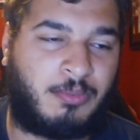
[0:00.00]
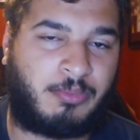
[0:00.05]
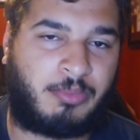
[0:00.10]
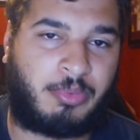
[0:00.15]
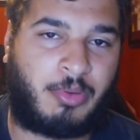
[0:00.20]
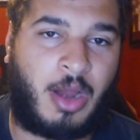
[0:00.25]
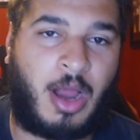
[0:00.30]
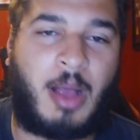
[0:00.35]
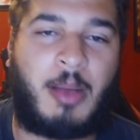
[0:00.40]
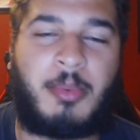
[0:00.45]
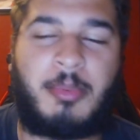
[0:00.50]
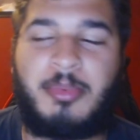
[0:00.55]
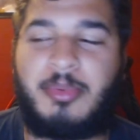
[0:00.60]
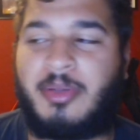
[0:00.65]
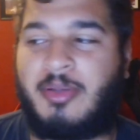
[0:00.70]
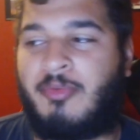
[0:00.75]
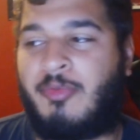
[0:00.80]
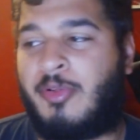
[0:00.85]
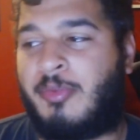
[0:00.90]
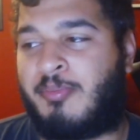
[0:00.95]

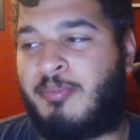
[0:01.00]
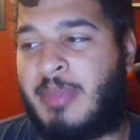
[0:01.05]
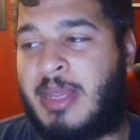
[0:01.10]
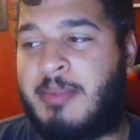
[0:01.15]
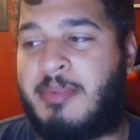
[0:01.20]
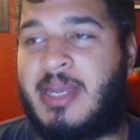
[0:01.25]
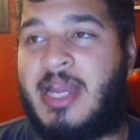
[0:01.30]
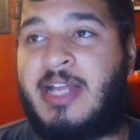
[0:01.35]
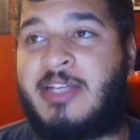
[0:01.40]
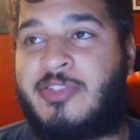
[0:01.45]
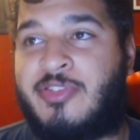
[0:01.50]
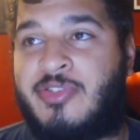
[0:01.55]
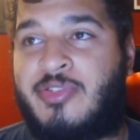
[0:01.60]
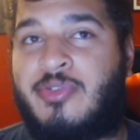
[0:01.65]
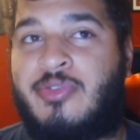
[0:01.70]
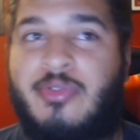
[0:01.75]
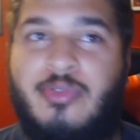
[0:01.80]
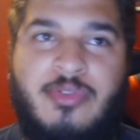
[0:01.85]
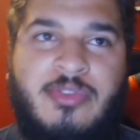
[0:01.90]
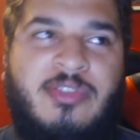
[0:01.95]
Well, maybe not
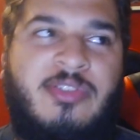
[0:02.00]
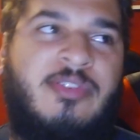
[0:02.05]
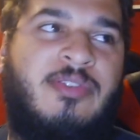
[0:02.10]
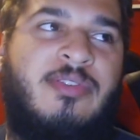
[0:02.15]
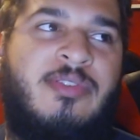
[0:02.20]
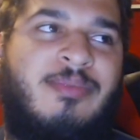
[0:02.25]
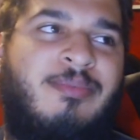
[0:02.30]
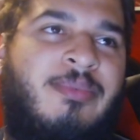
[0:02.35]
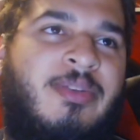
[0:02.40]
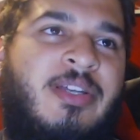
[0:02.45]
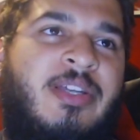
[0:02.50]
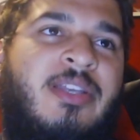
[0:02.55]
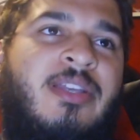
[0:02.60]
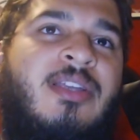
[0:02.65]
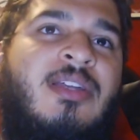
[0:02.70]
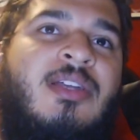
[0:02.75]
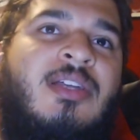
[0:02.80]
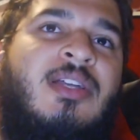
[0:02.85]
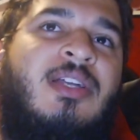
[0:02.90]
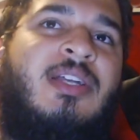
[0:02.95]
soon, but
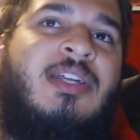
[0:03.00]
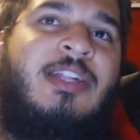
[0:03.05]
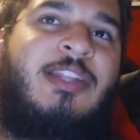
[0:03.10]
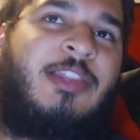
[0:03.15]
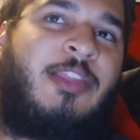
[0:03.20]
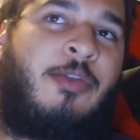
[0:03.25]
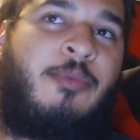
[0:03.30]
they're